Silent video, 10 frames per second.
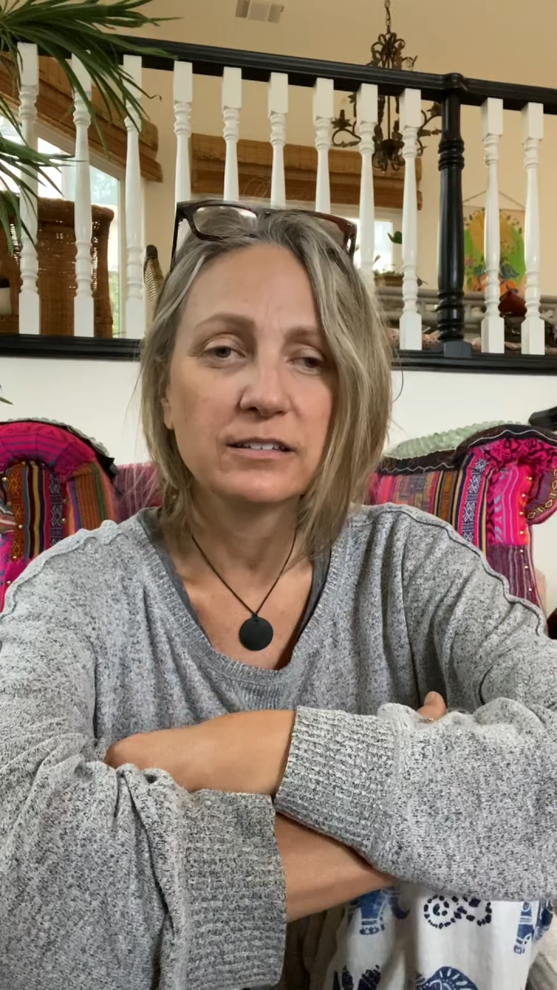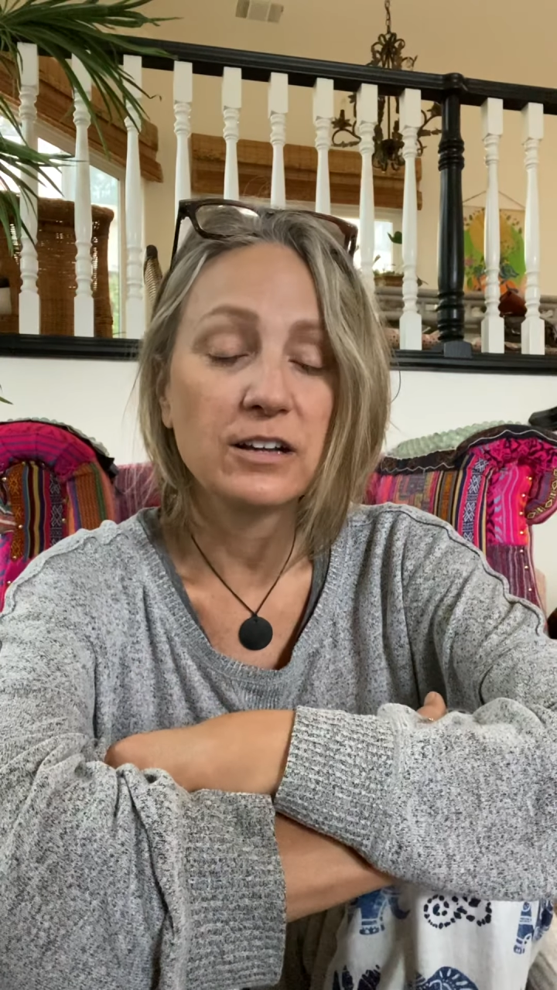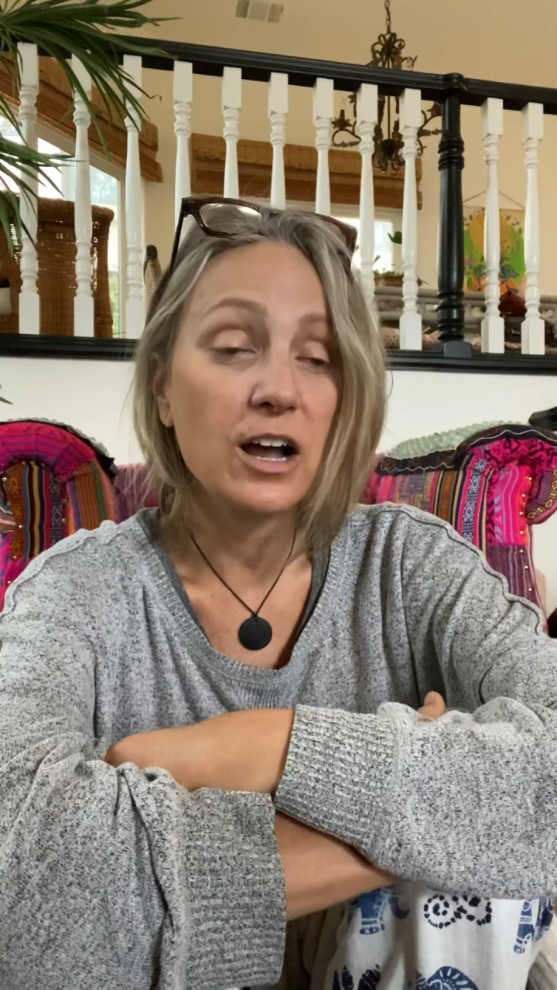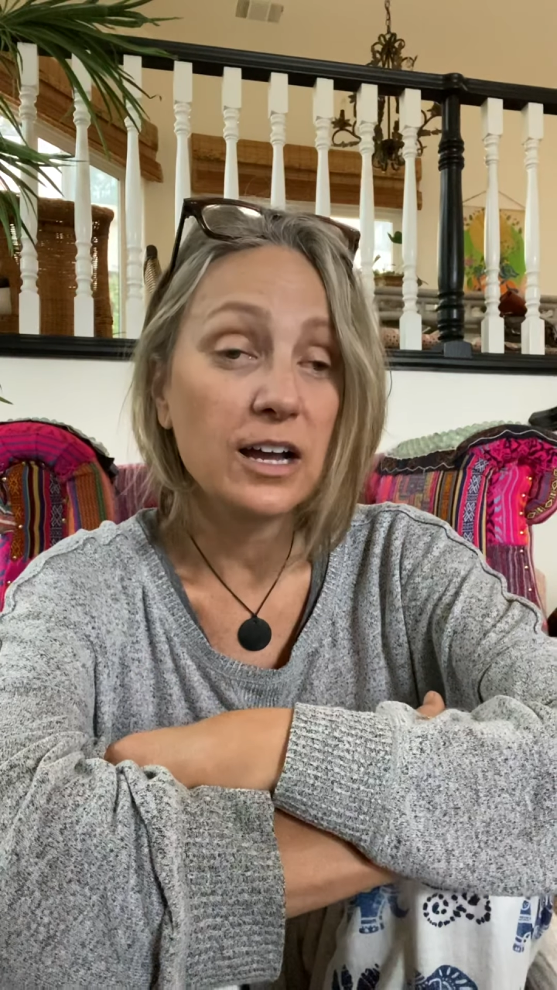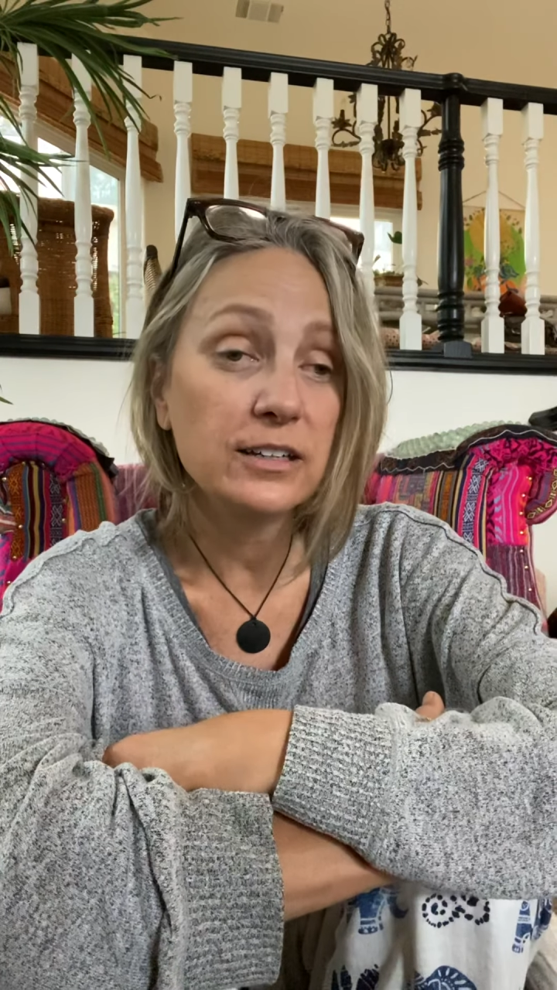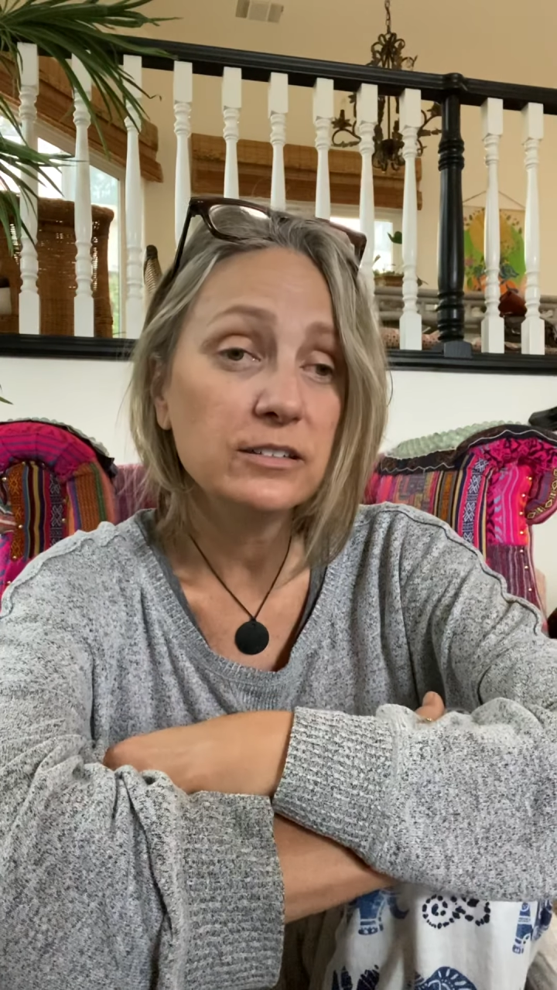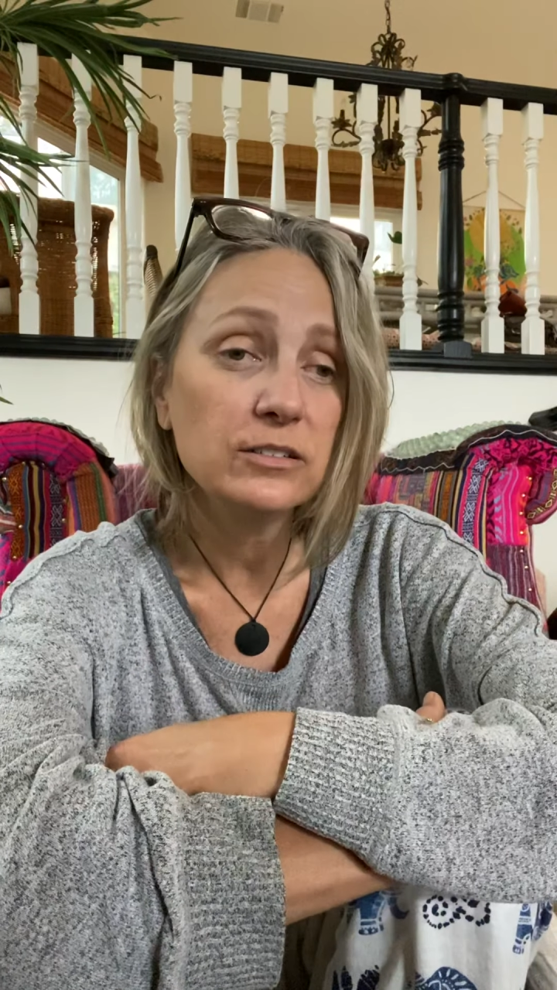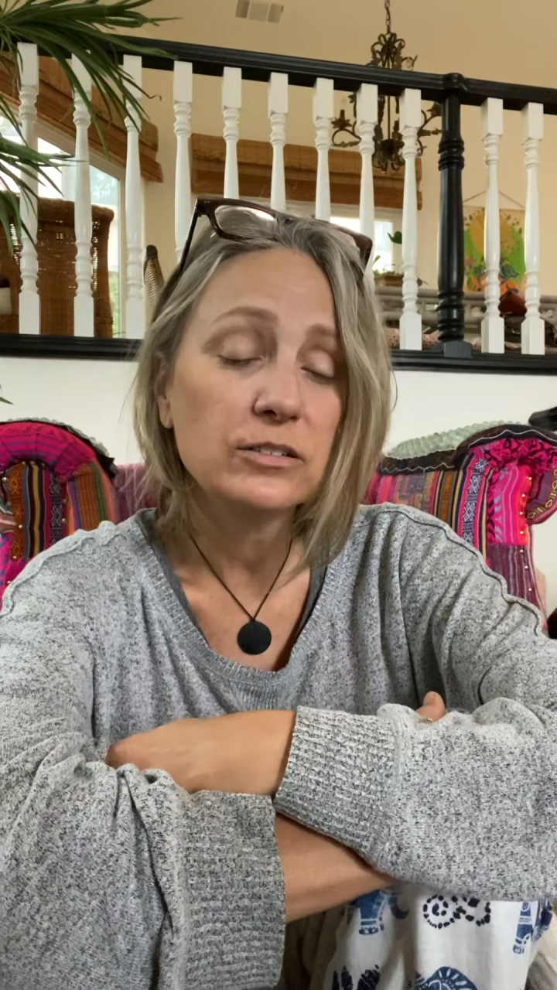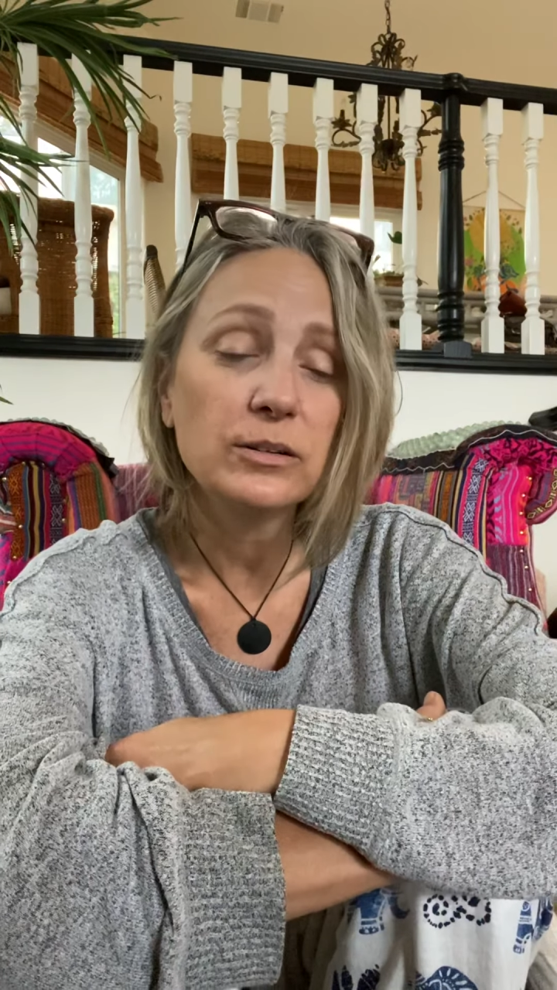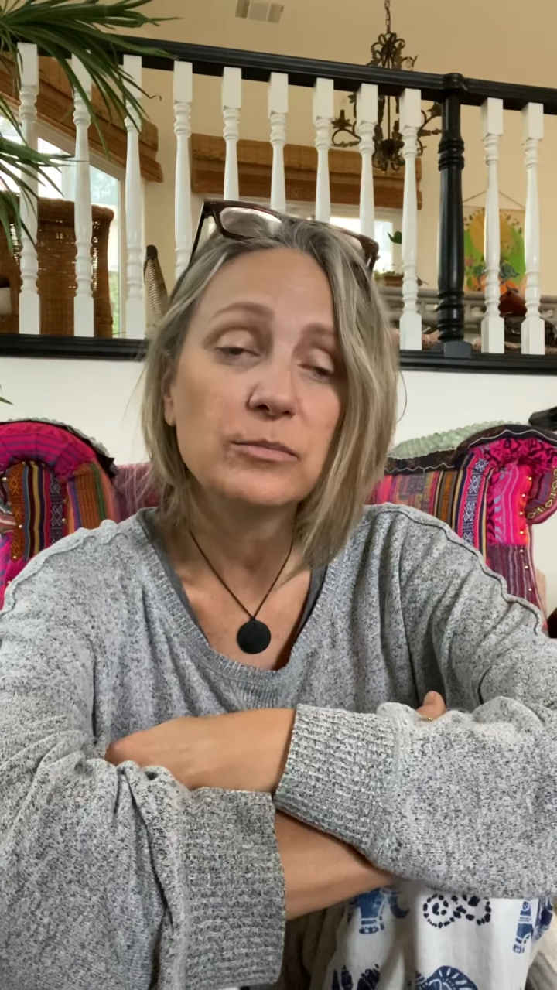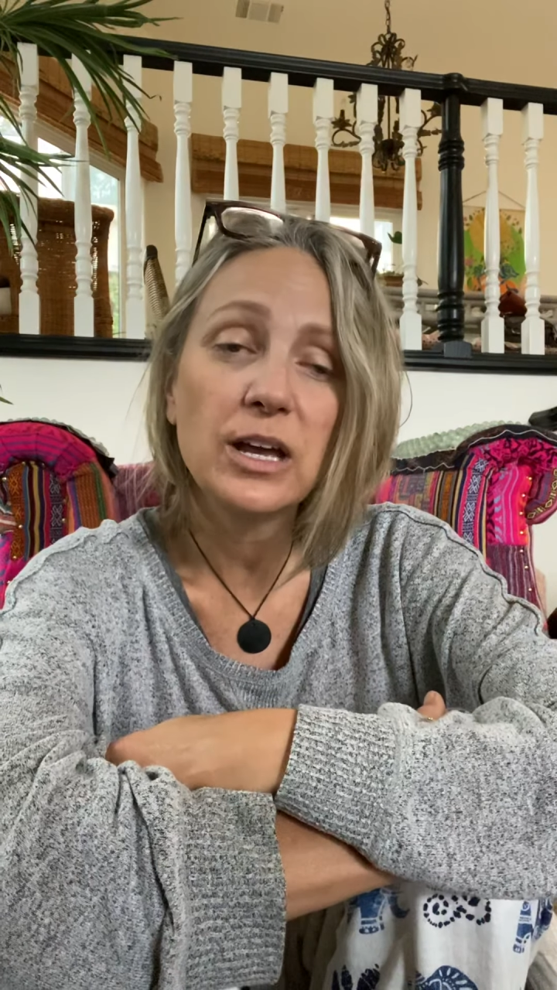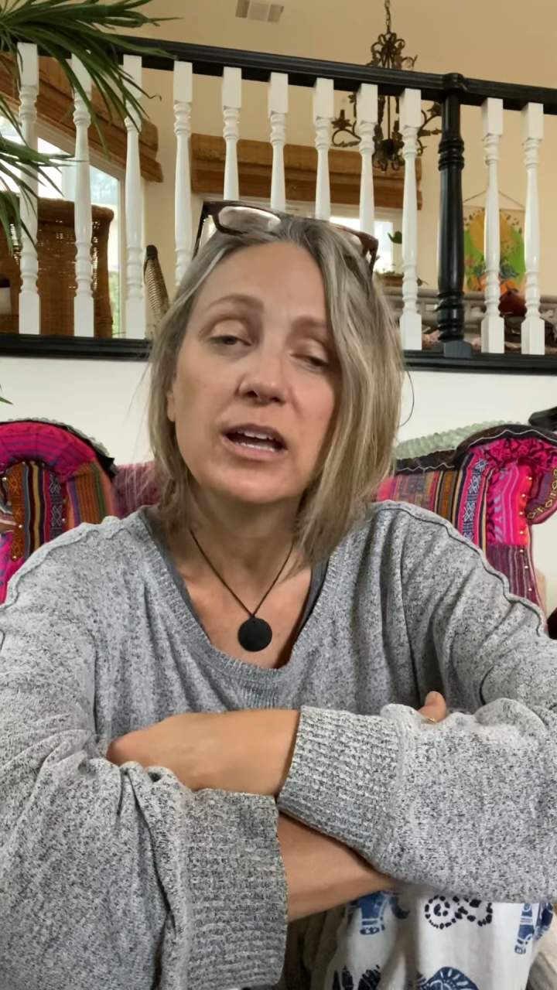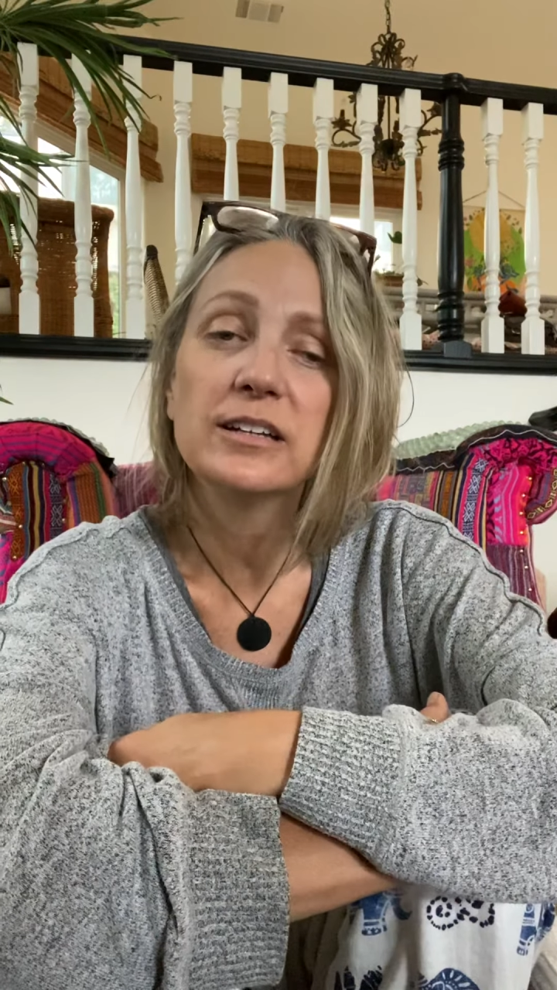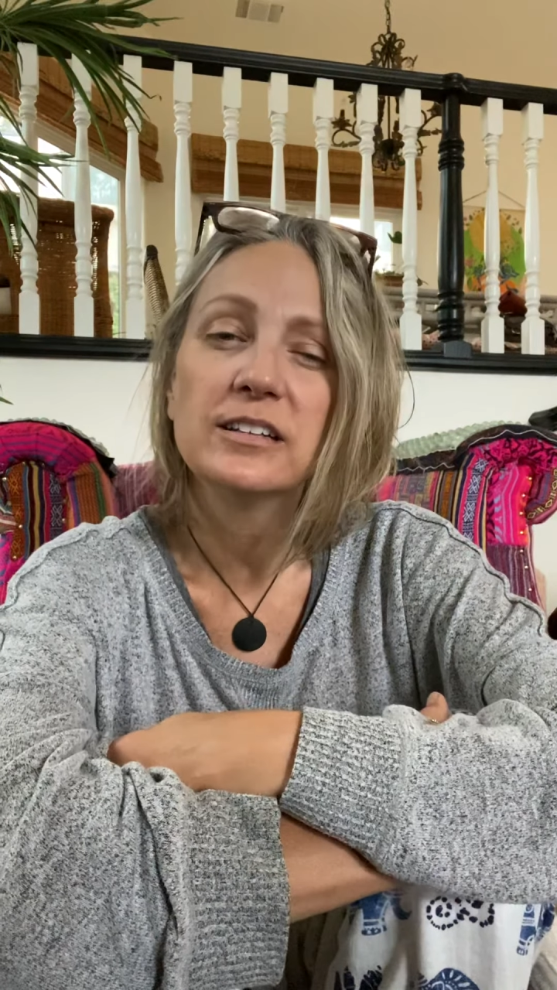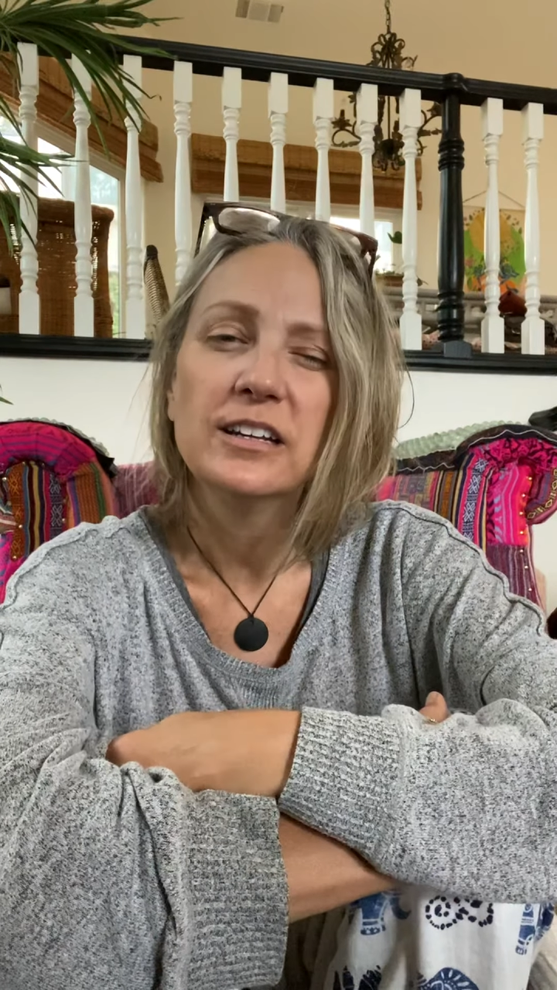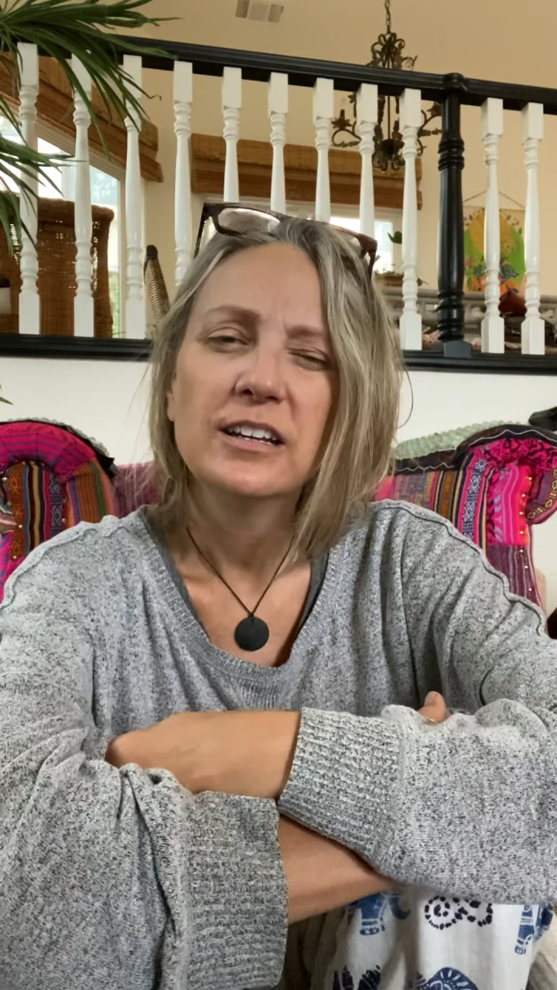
God or I'm not